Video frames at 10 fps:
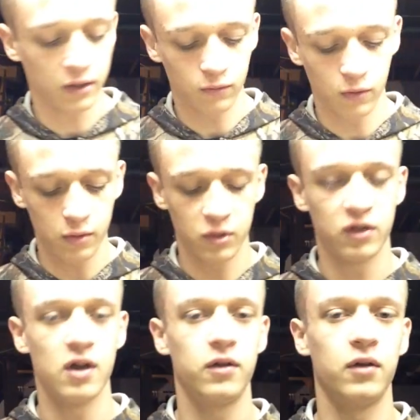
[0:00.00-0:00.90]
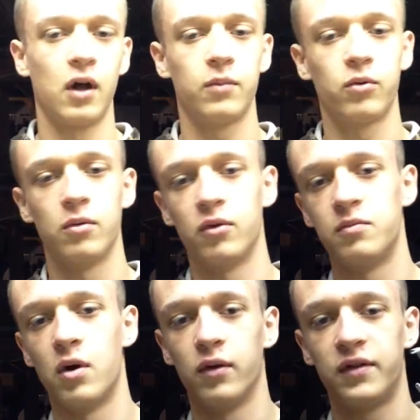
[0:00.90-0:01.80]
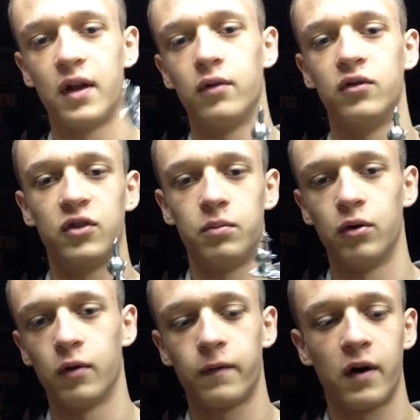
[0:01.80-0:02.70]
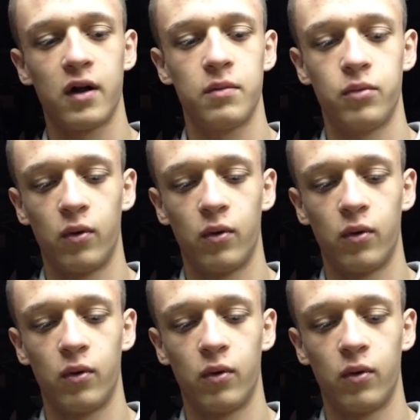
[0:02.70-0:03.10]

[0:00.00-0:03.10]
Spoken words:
like really much anything. I pretty much melt this down just to purify it,